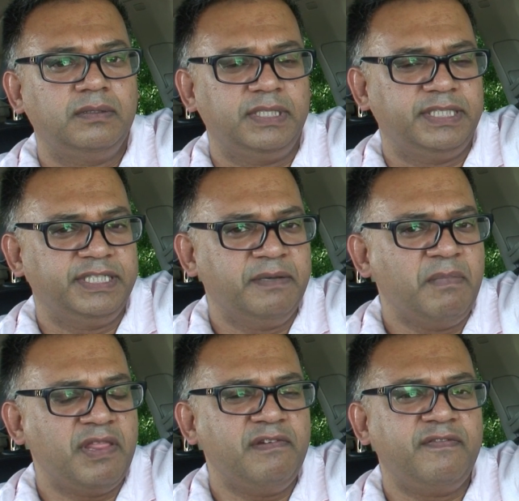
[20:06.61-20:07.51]
This is the
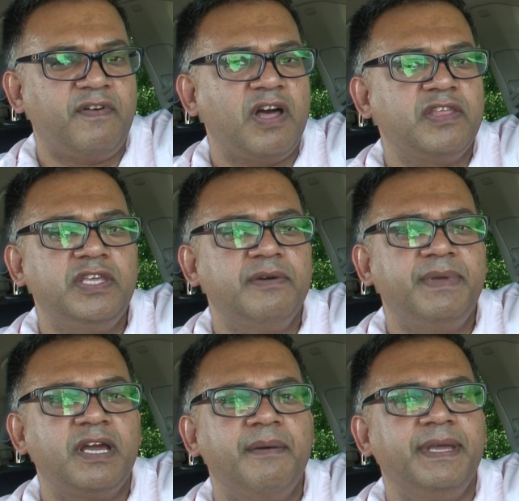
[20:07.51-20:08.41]
mother and father you're
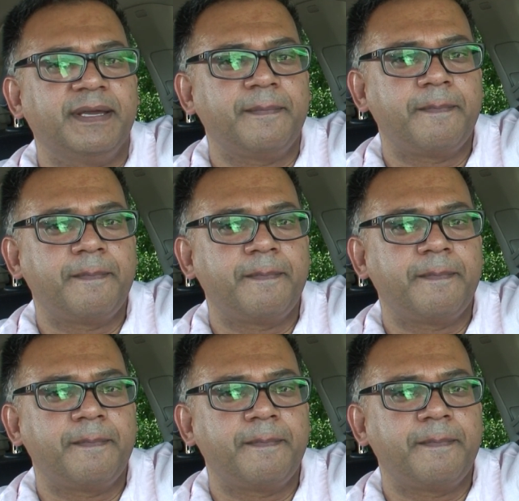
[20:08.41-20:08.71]
becoming.